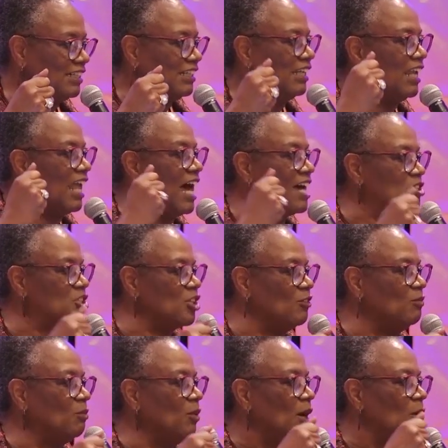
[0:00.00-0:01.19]
Lots
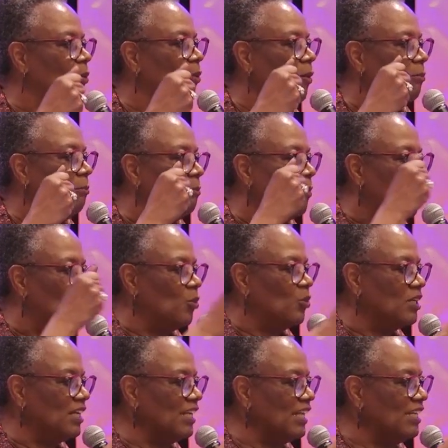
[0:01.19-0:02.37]
of
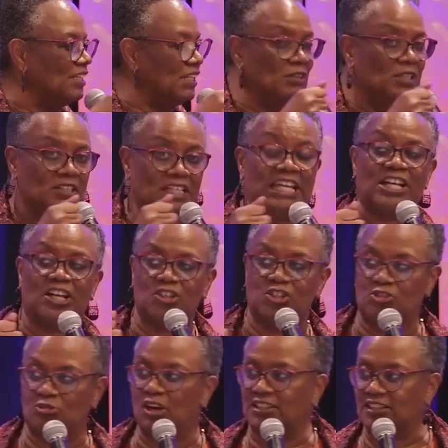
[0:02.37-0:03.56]
moaning and
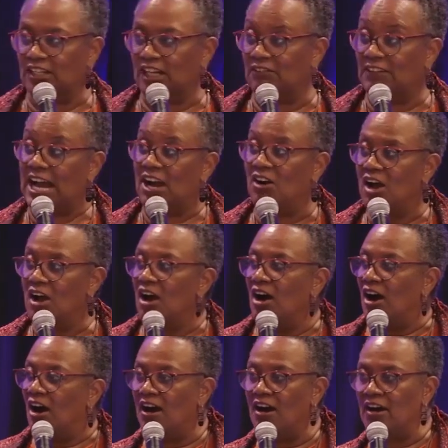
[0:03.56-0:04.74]
deconstructing of how
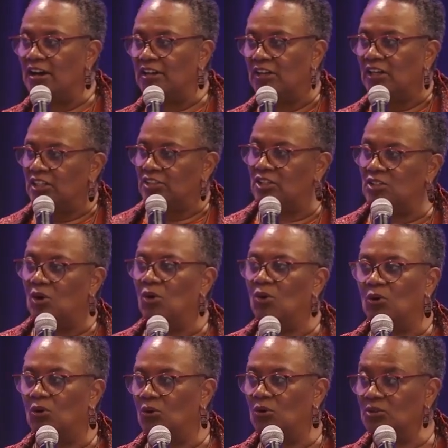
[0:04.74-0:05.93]
hard, just
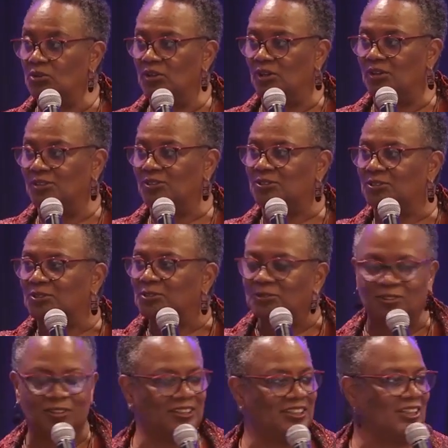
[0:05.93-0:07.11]
hold on.
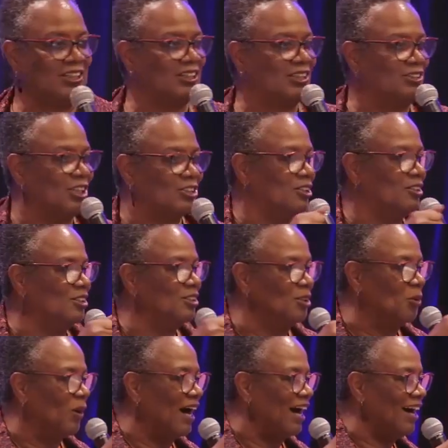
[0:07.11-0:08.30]
Just a little
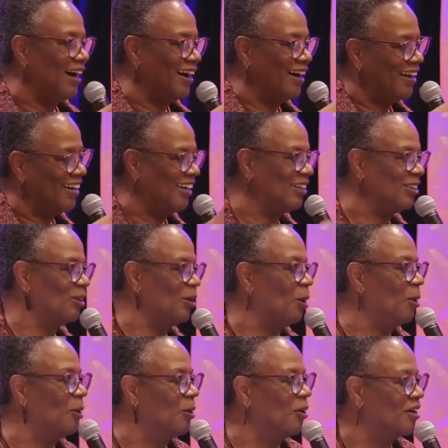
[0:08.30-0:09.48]
while
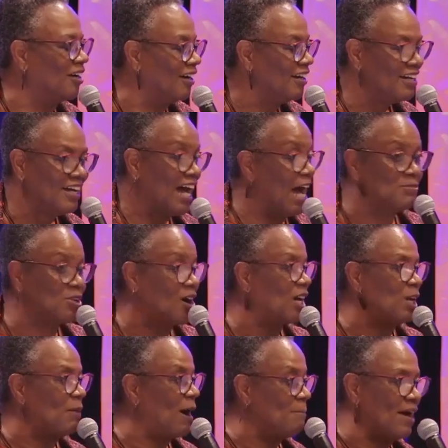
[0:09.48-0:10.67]
longer. I'm
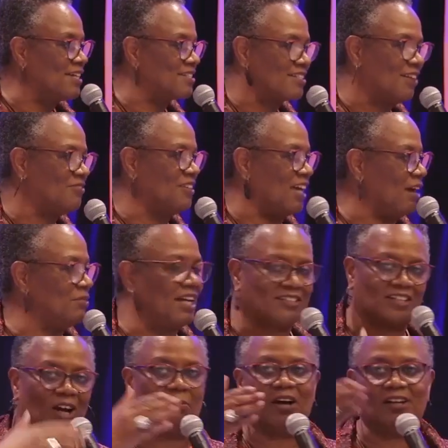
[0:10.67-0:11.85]
talking about myself now. I'm not
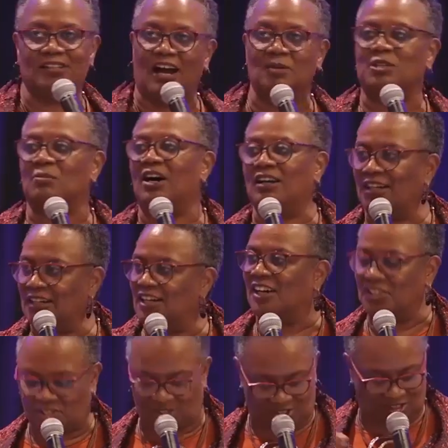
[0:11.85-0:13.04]
talking about y'all. I'm talking about
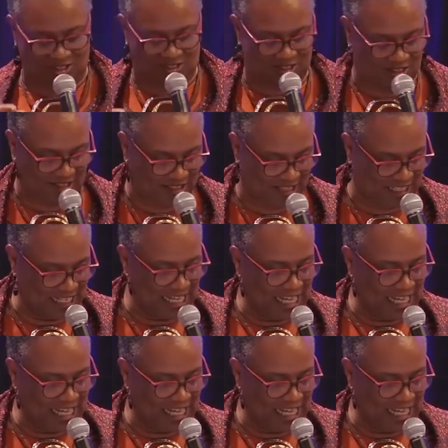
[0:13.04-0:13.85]
us.